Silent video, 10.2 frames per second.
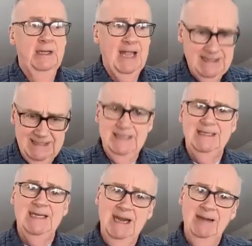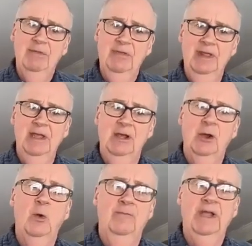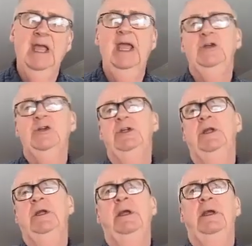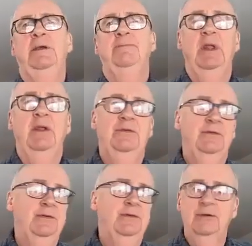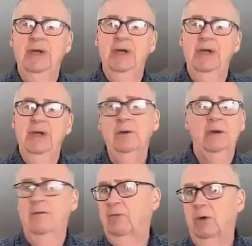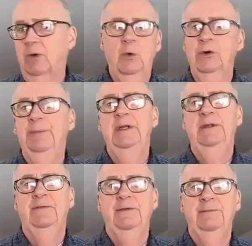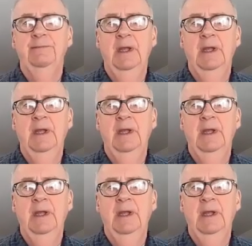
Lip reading: that's the same thing. Equivocation is just, you're not certain of what a word means.